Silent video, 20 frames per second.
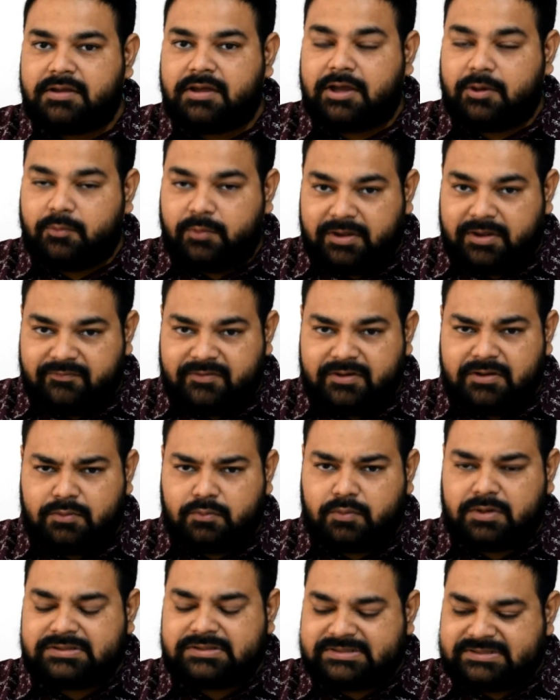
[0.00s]
However,
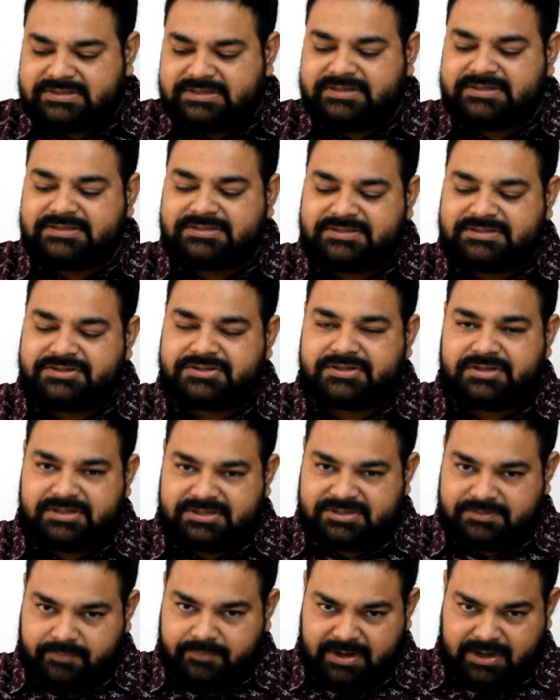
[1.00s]
once the decision
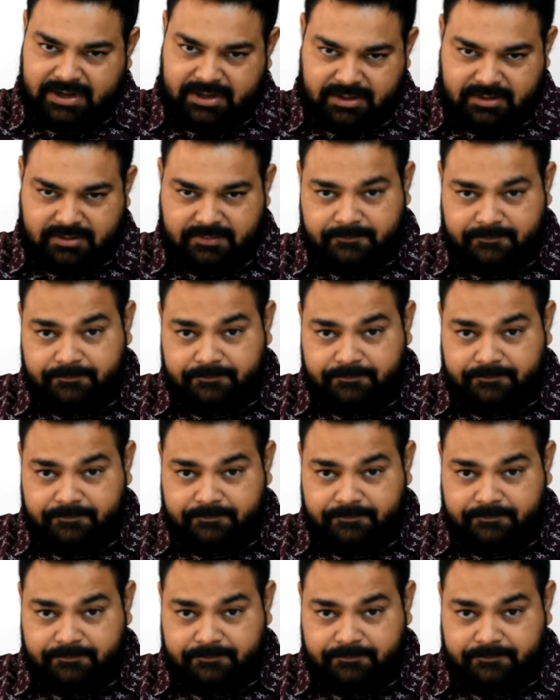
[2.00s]
is made,